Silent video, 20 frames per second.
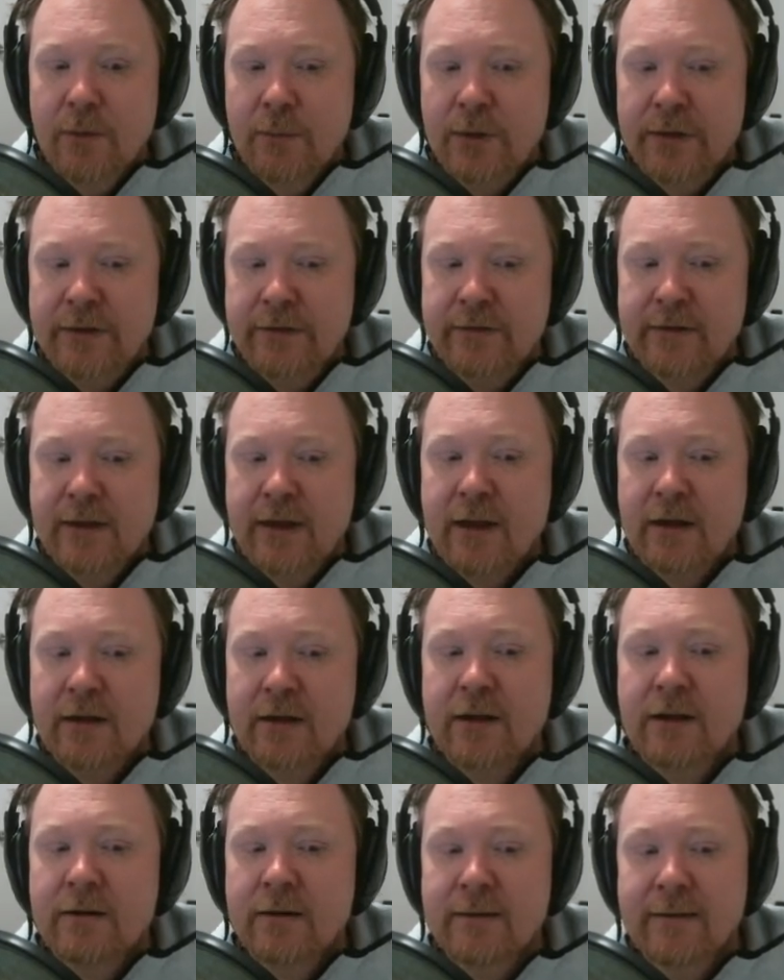But there's a
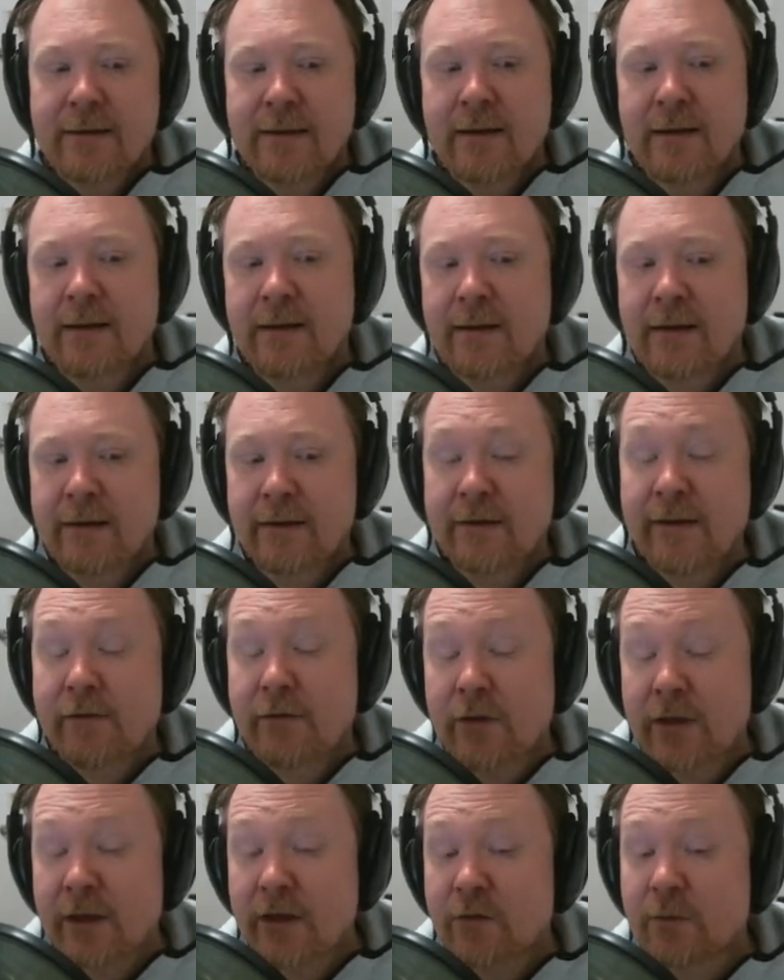countercurrent to that, and that is
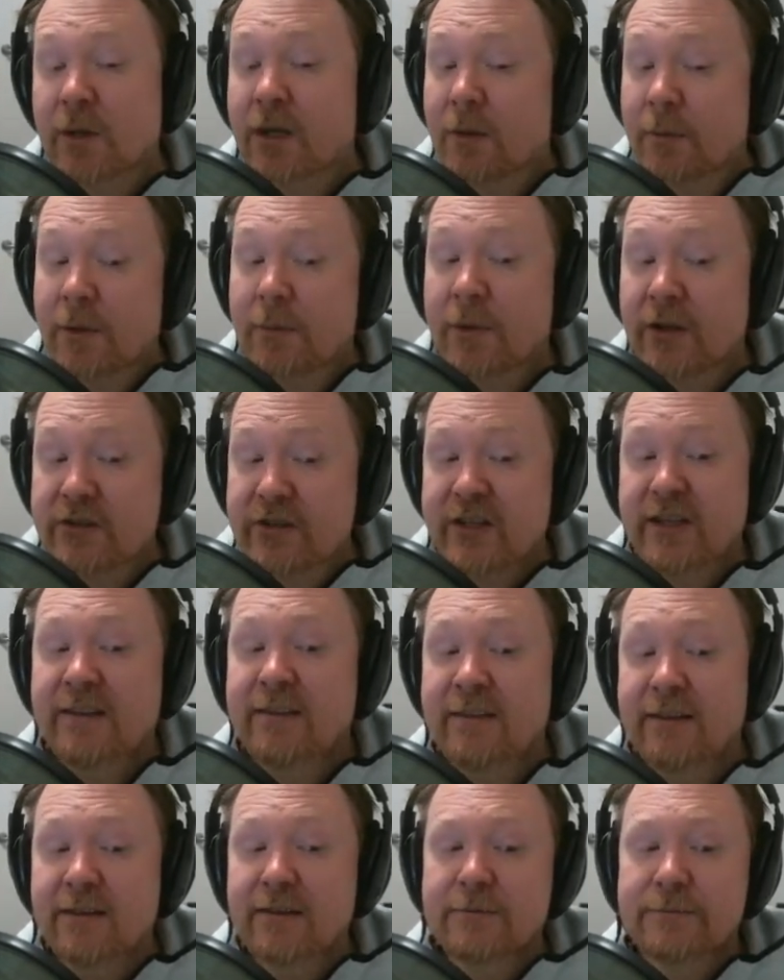everything is becoming much
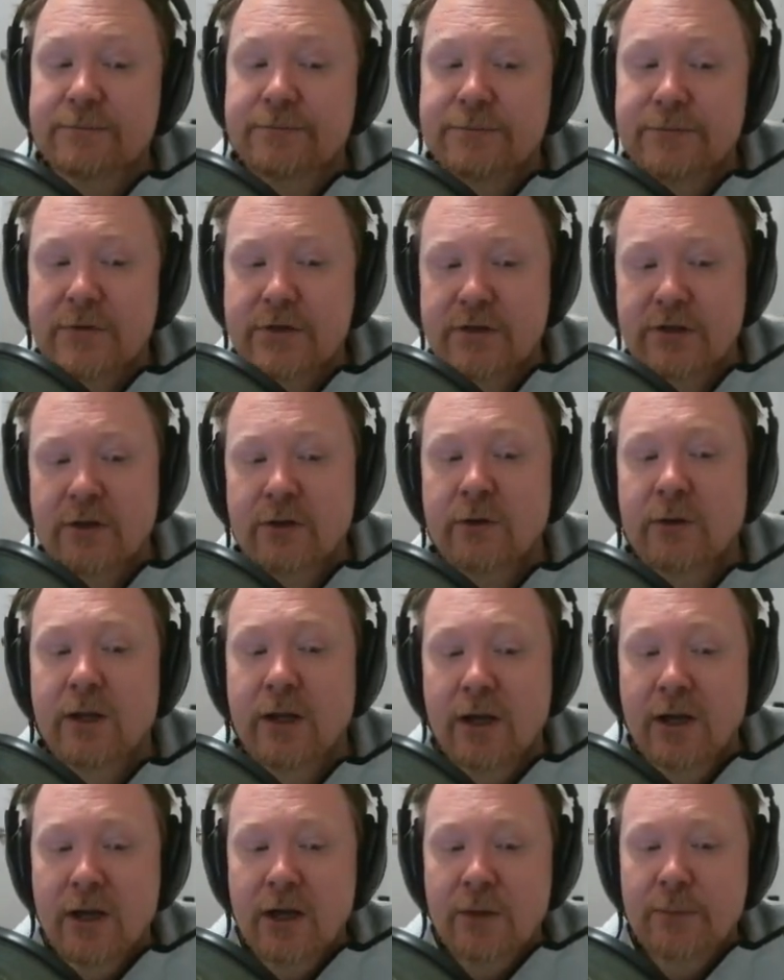easier. So
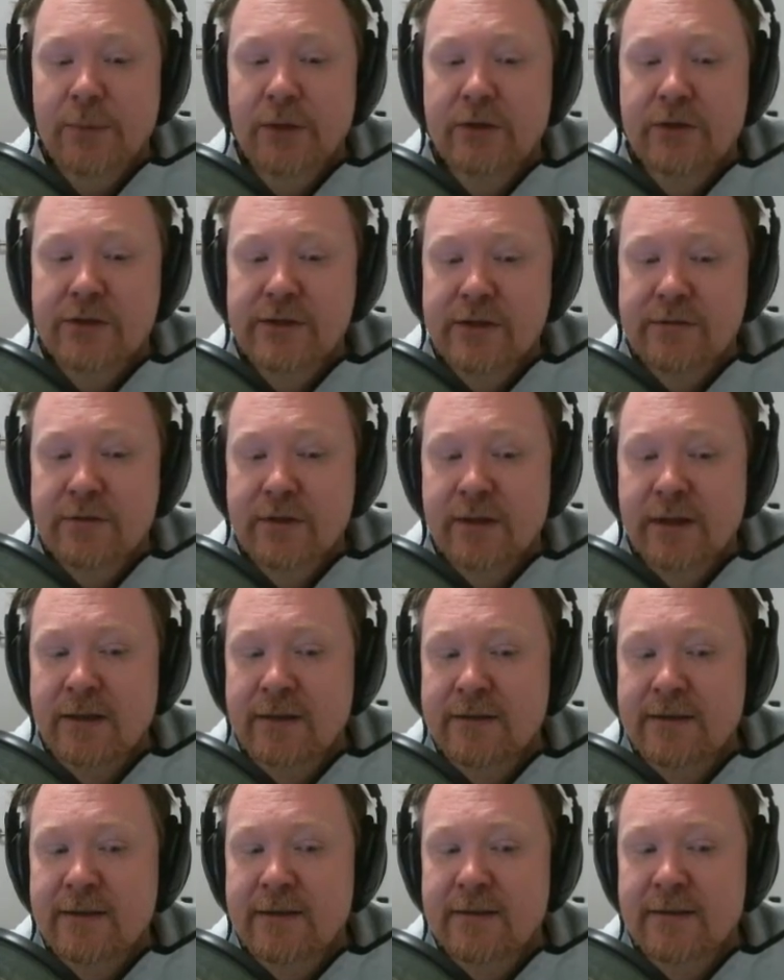because everything
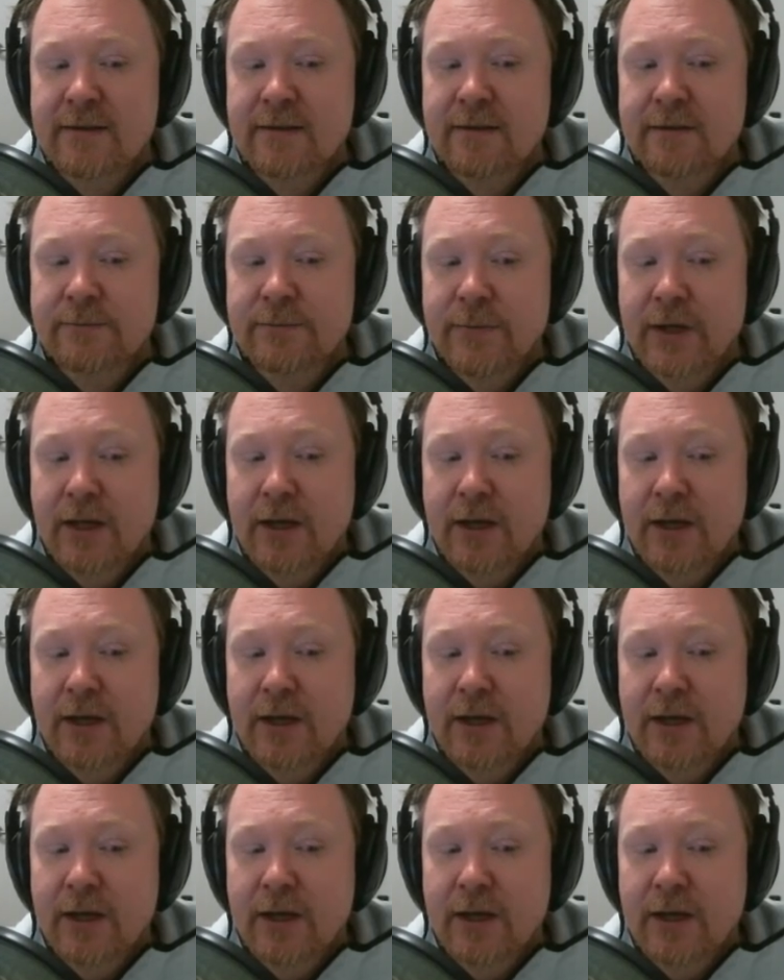is easier,